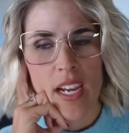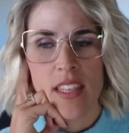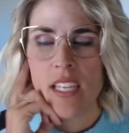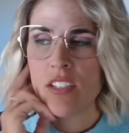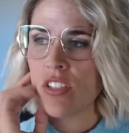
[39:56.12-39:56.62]
I
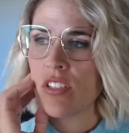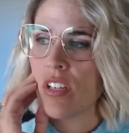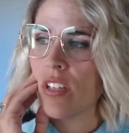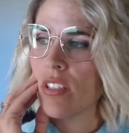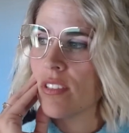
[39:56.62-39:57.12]
think just
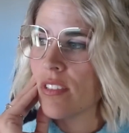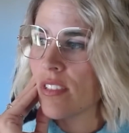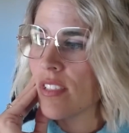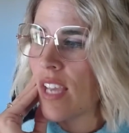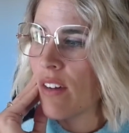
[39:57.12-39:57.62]
to
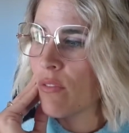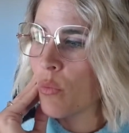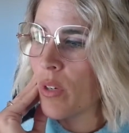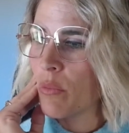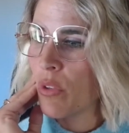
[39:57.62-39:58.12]
have
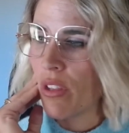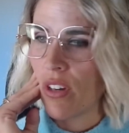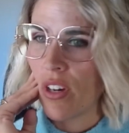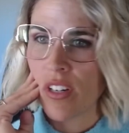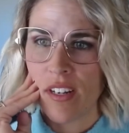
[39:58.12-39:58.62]
one more
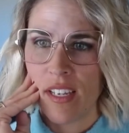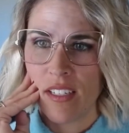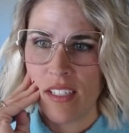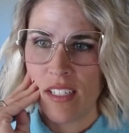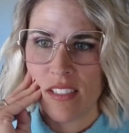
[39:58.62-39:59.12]
thought on it,
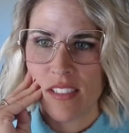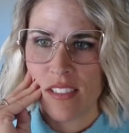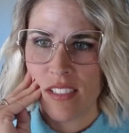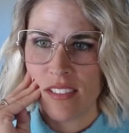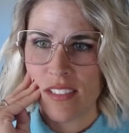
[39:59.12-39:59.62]
and
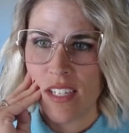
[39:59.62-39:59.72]
it's